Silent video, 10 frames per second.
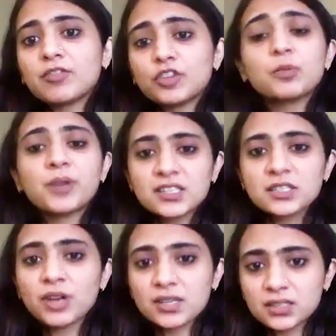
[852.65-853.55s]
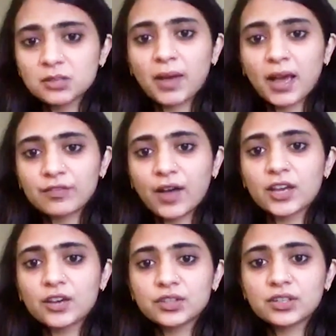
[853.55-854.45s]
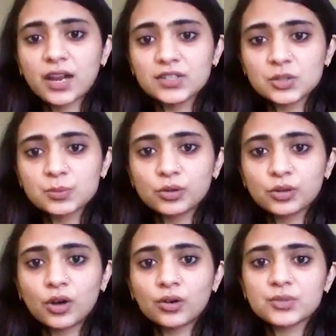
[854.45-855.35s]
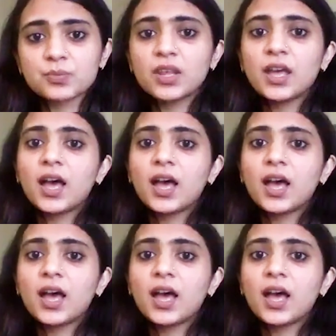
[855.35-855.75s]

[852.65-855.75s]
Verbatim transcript: for the present president backfire if the crisis prolongs?